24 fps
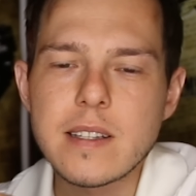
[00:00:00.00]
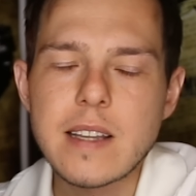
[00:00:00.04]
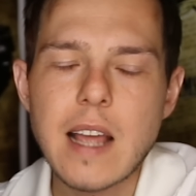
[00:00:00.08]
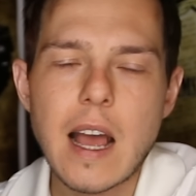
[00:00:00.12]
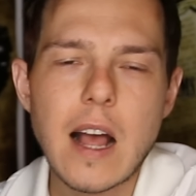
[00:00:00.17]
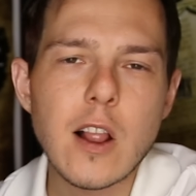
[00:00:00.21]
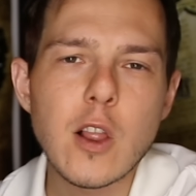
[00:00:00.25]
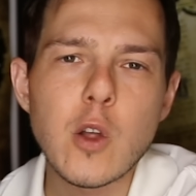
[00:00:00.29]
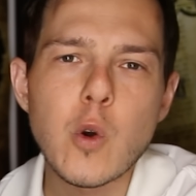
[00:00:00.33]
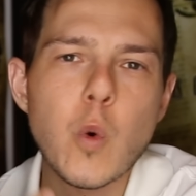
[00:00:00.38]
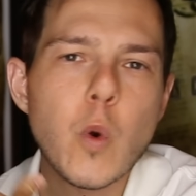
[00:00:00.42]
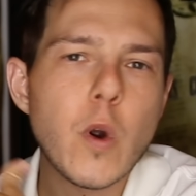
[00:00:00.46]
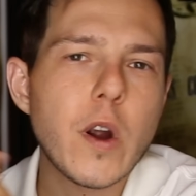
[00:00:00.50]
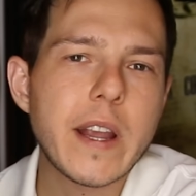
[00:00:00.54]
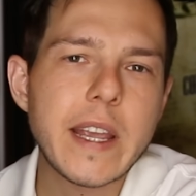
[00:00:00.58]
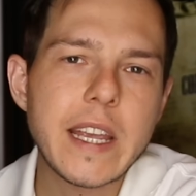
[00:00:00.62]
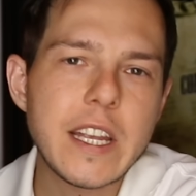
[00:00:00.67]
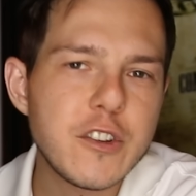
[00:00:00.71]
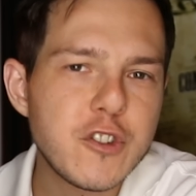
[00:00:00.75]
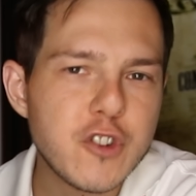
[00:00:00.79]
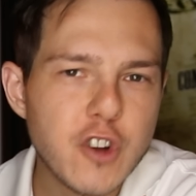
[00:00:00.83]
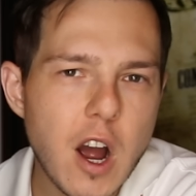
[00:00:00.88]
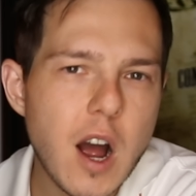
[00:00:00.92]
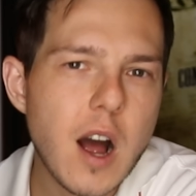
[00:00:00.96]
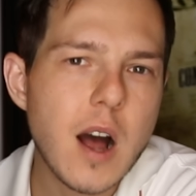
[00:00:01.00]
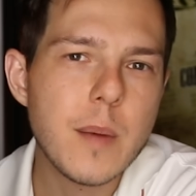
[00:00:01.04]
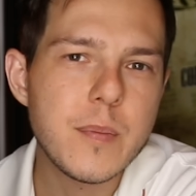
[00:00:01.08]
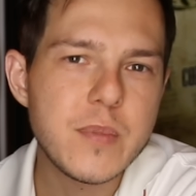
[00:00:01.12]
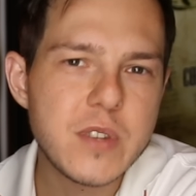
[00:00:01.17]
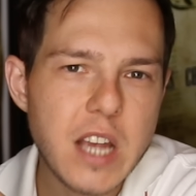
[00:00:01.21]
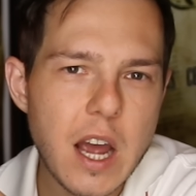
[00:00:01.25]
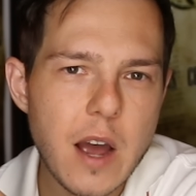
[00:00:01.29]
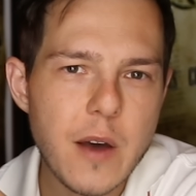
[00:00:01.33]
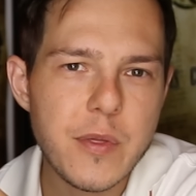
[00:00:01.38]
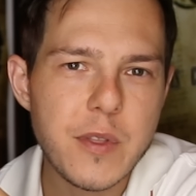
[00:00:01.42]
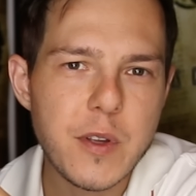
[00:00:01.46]
teleworking
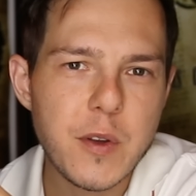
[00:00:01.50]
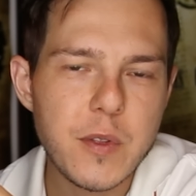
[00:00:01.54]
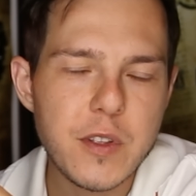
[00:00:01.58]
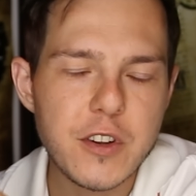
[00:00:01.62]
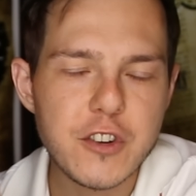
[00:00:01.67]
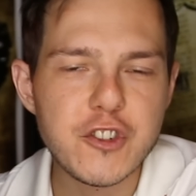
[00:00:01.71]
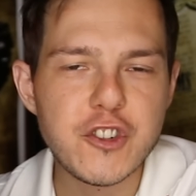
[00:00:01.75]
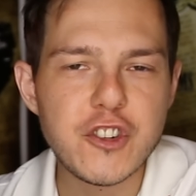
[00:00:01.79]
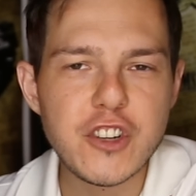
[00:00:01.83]
jobs out there that